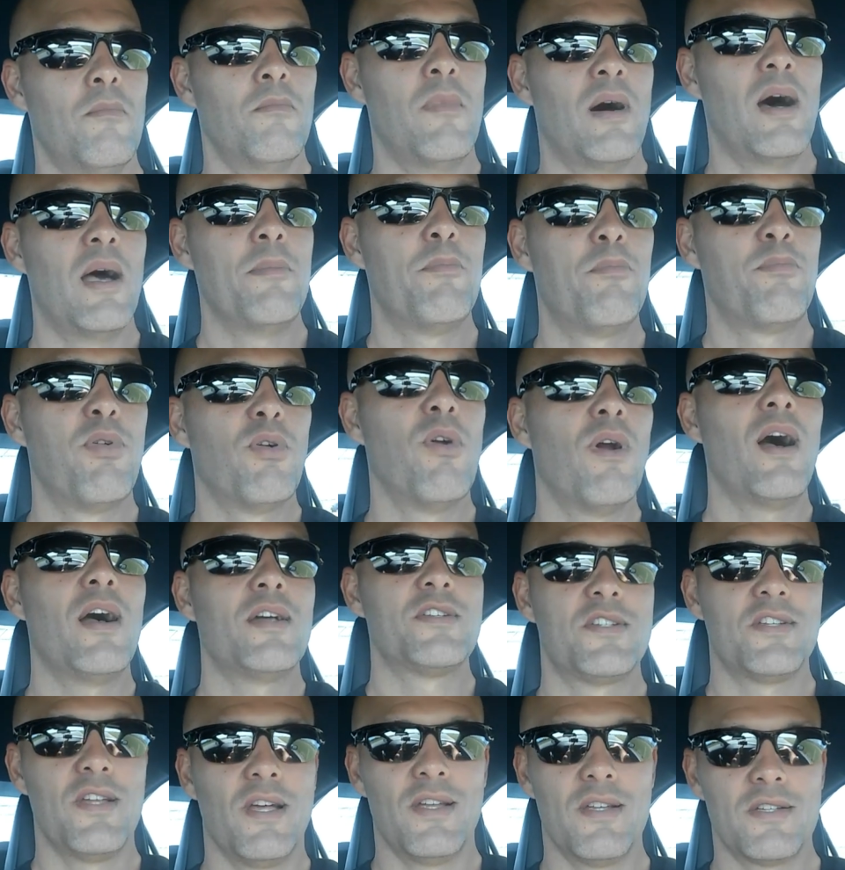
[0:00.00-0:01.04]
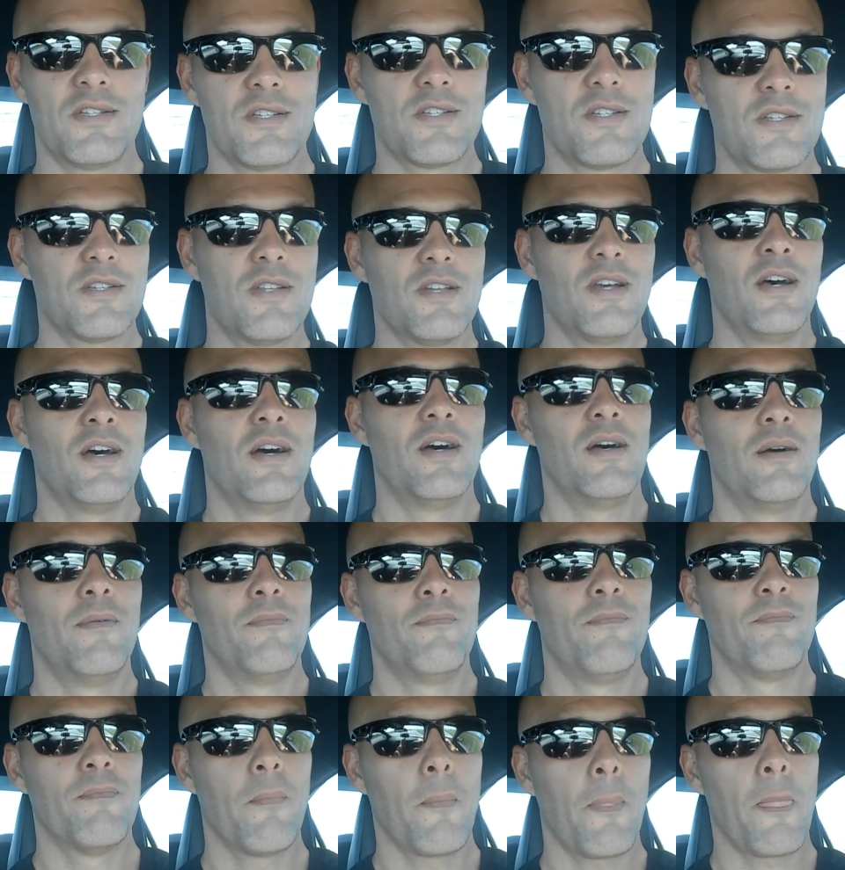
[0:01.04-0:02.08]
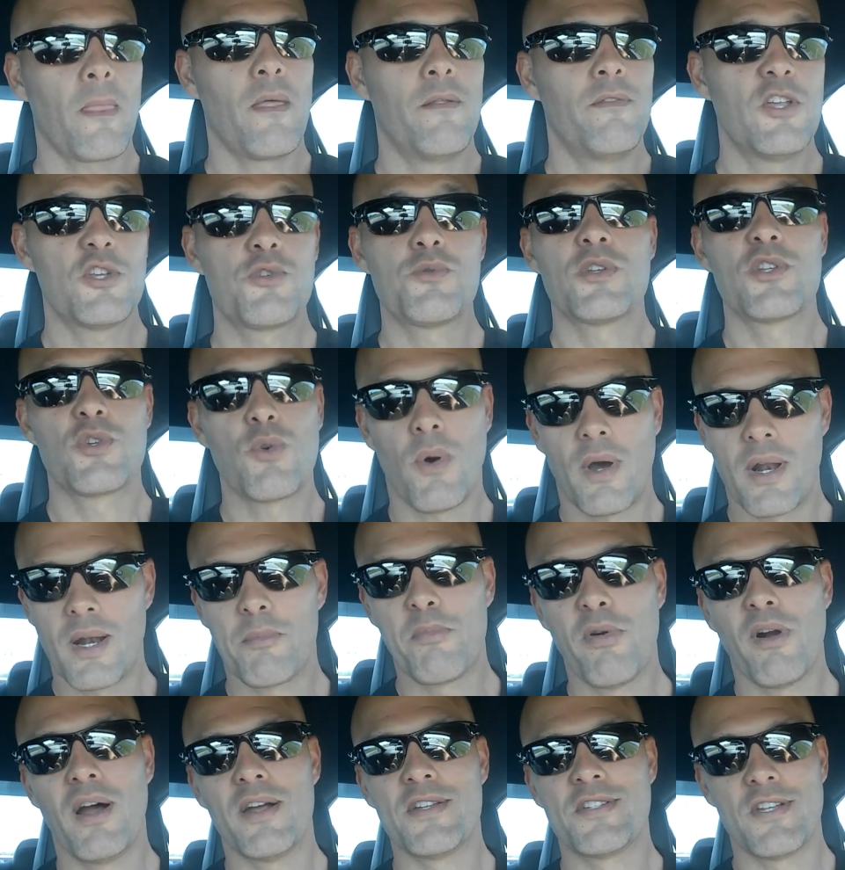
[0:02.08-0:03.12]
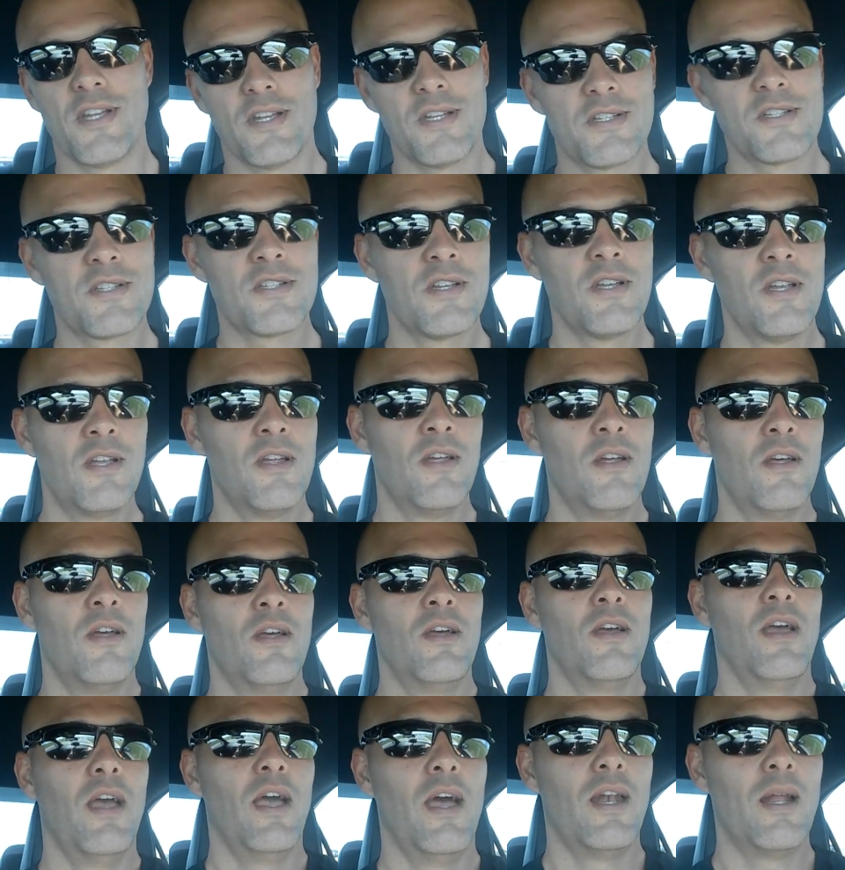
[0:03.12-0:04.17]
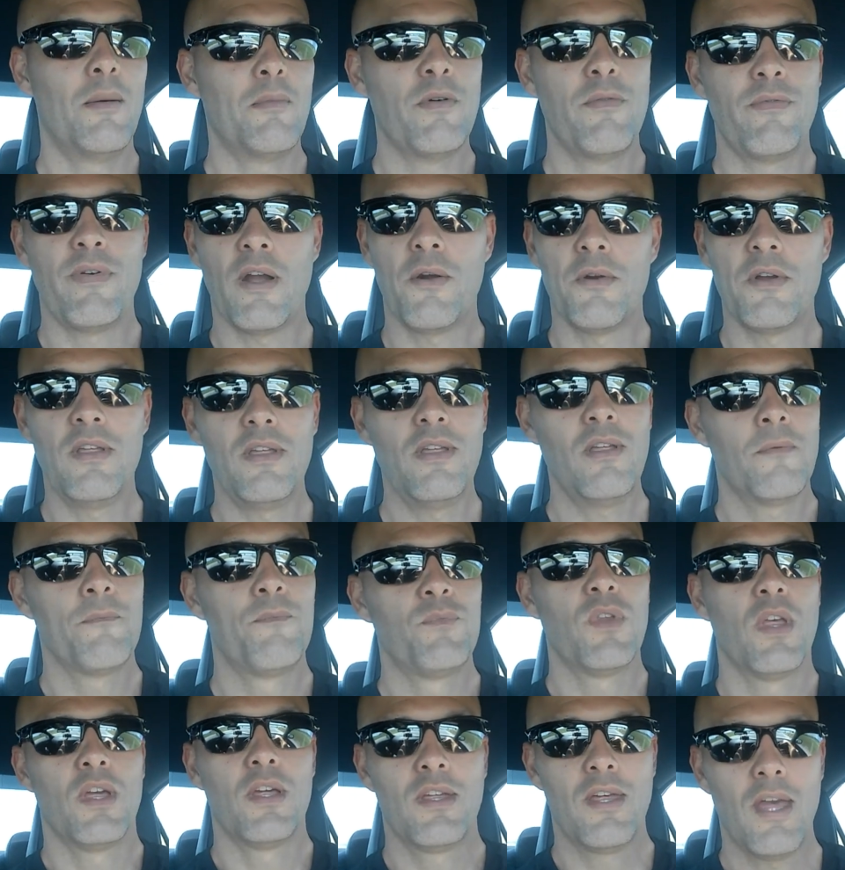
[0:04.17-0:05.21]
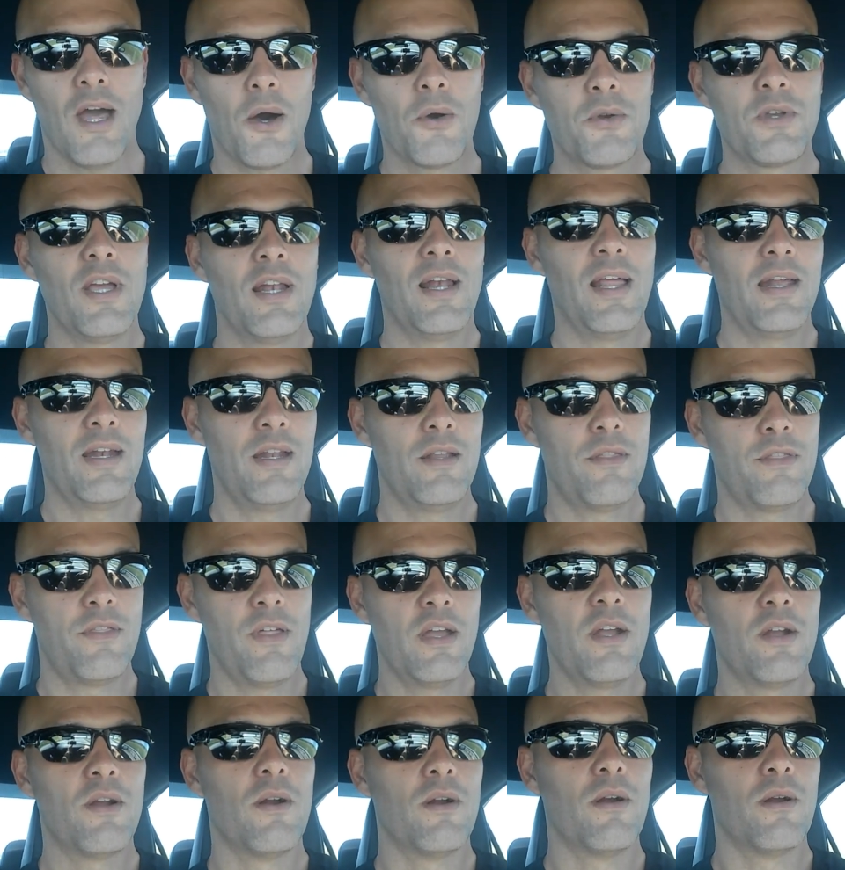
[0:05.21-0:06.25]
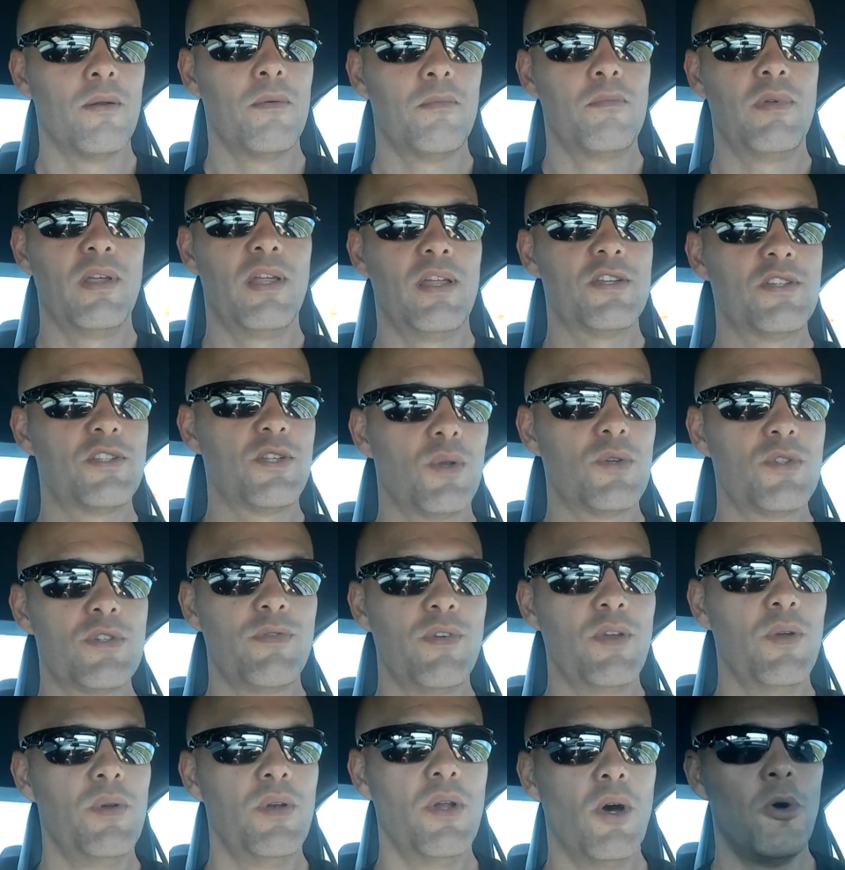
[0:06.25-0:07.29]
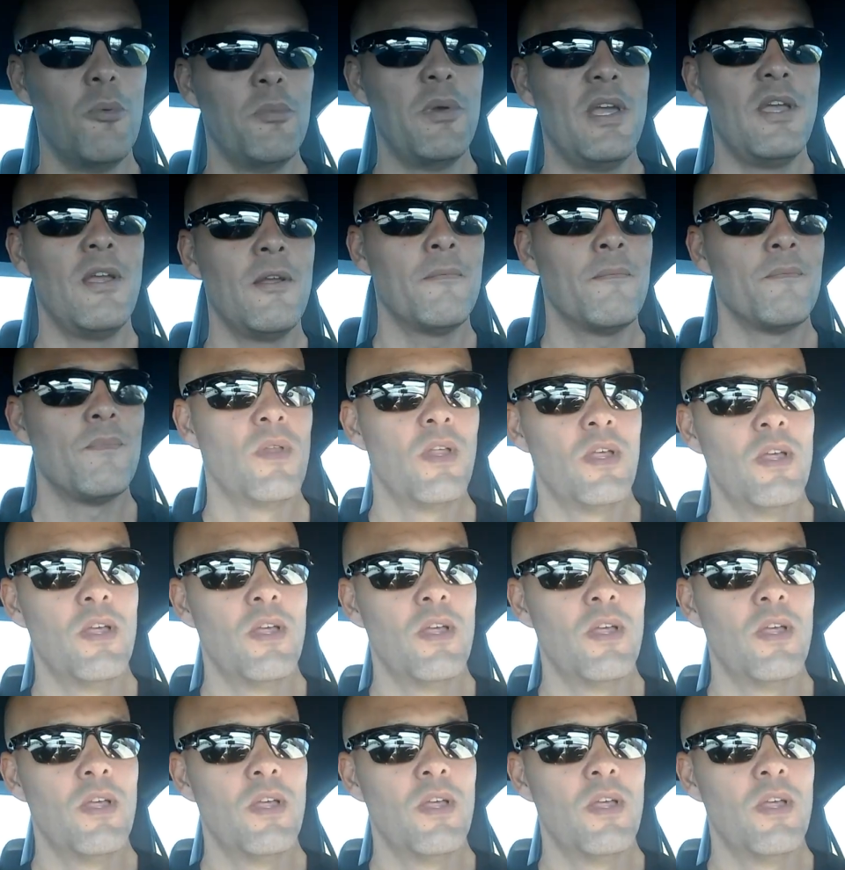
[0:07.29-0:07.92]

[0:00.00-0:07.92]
my process. This was quite a process, and I'm a very calculated thinker, because those of you who know me,